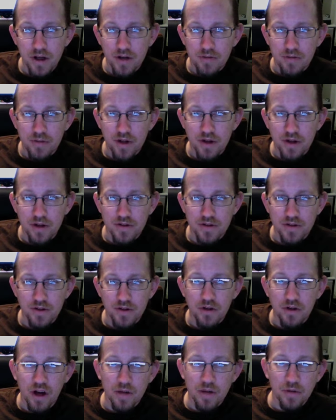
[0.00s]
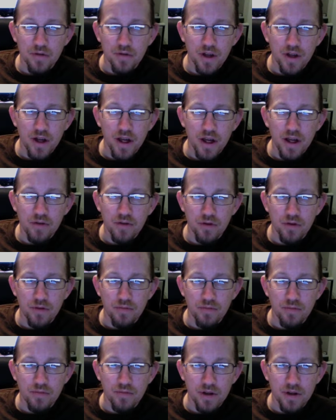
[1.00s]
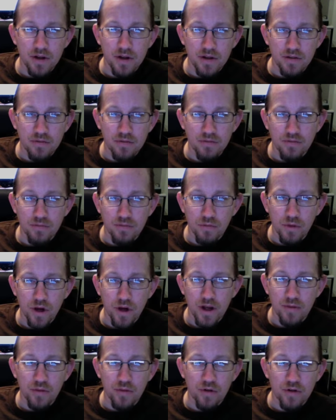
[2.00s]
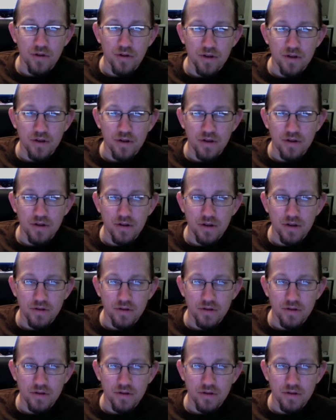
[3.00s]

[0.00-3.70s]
because the new iMovie 8 would be way more than